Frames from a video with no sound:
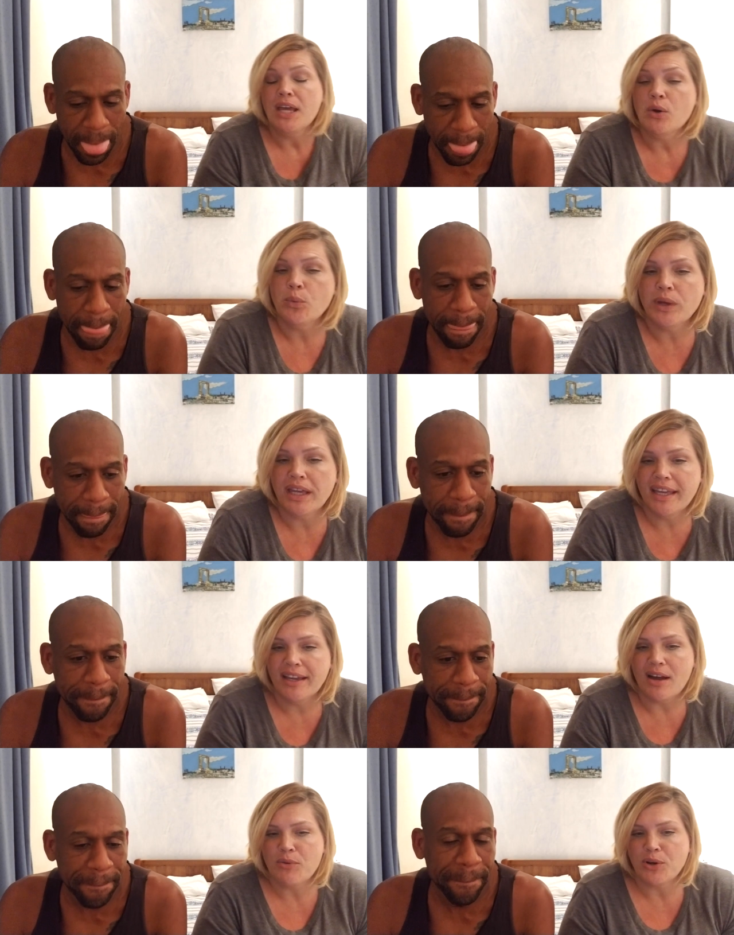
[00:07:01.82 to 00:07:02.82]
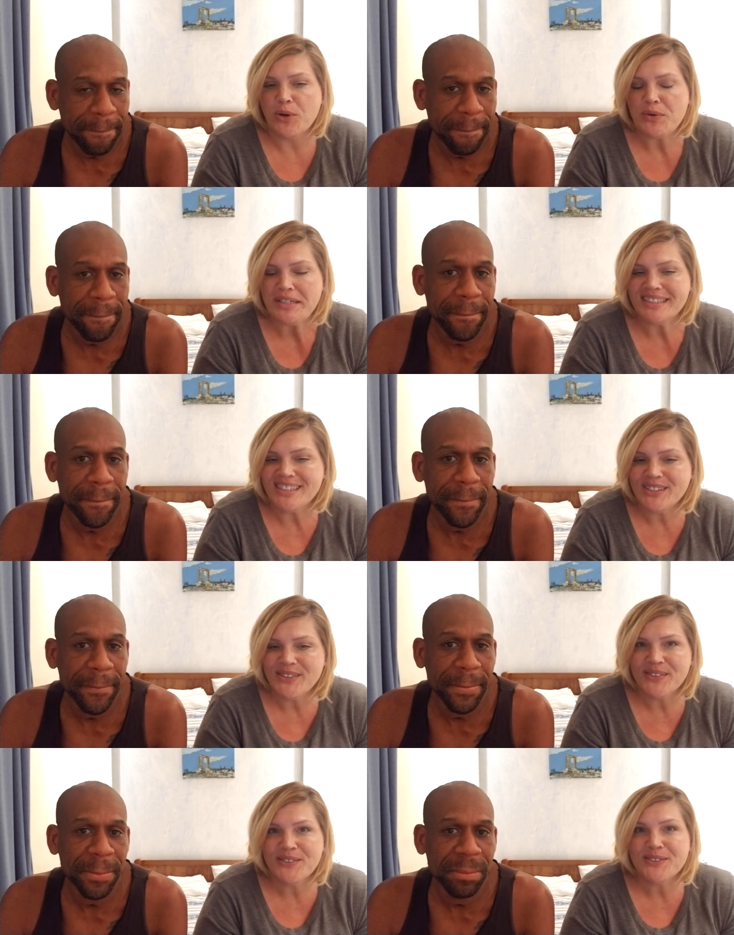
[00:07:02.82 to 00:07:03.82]
Speaker 1: we were going
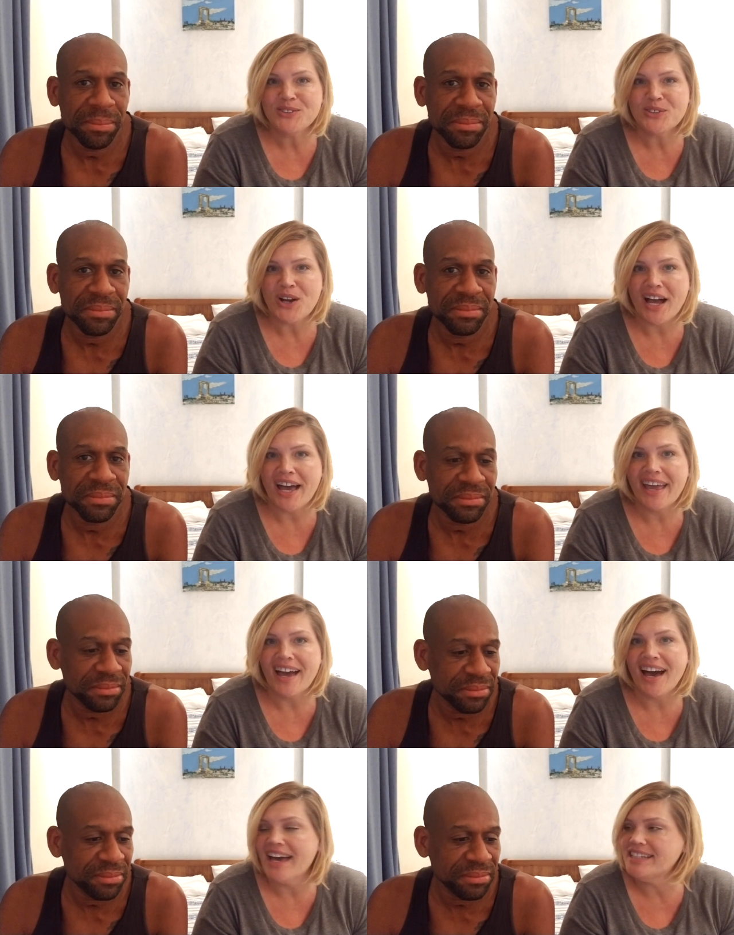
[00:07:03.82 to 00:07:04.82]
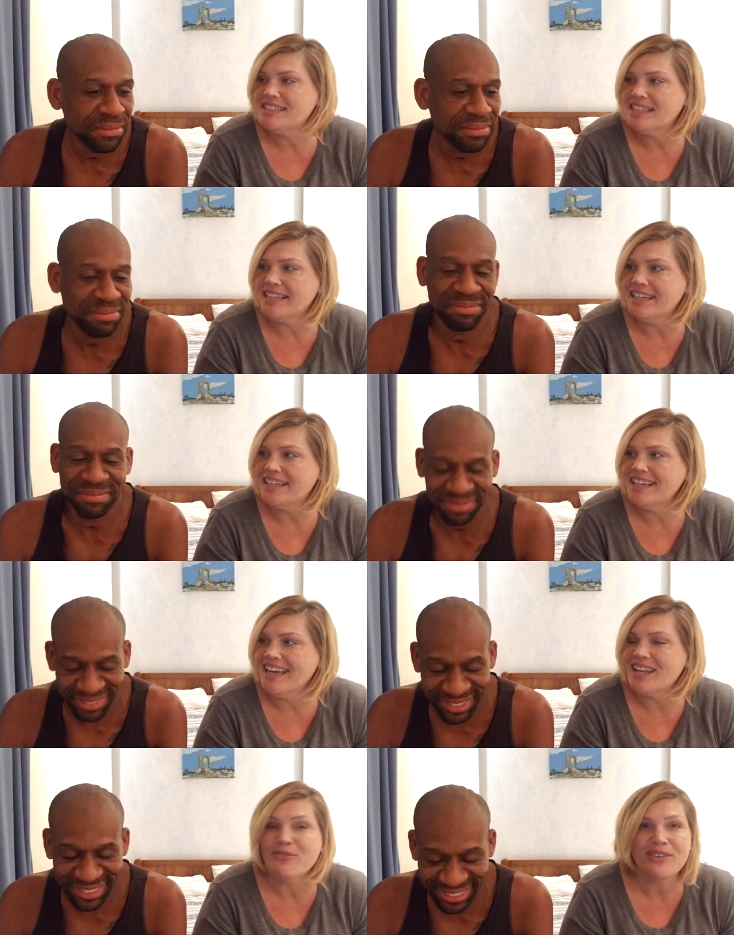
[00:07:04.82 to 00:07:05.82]
to try high
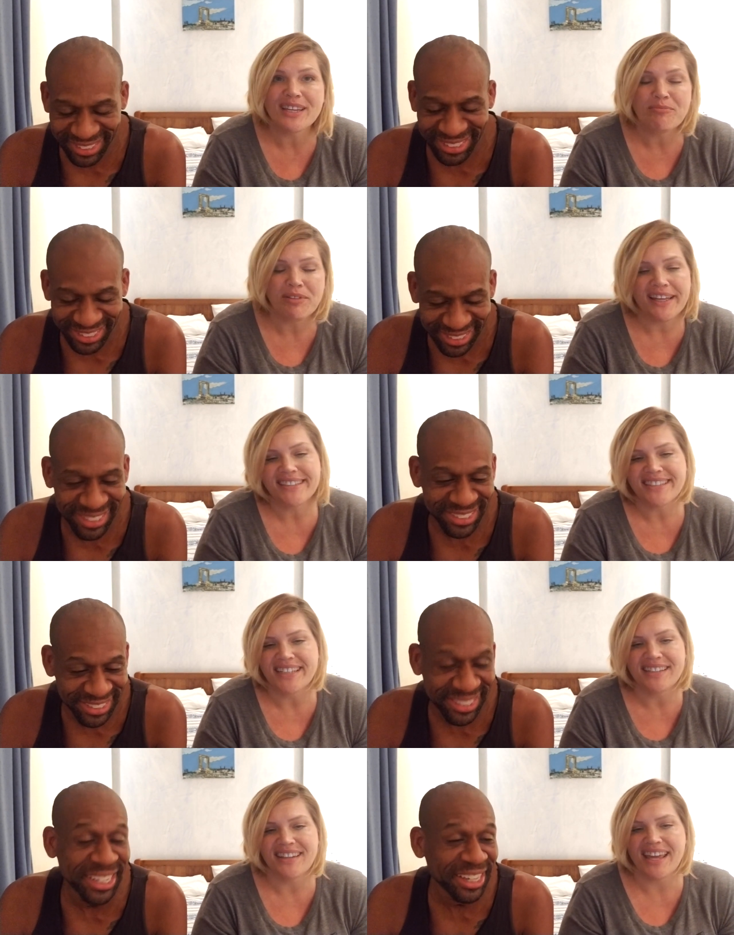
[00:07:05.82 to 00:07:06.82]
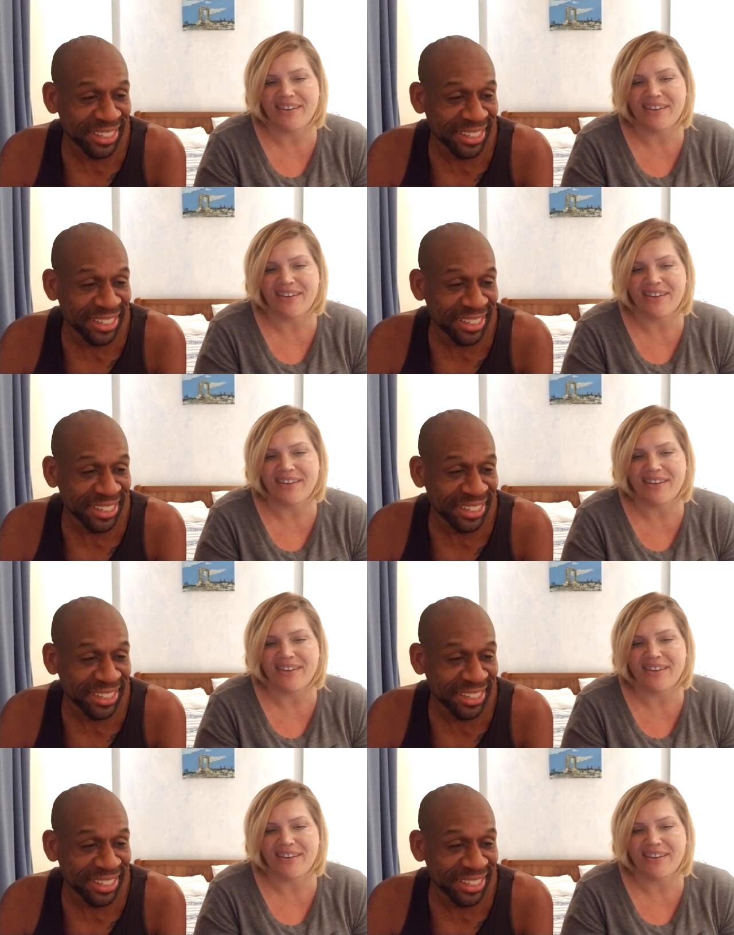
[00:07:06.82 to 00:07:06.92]
tea at a vegan place, and yeah. they,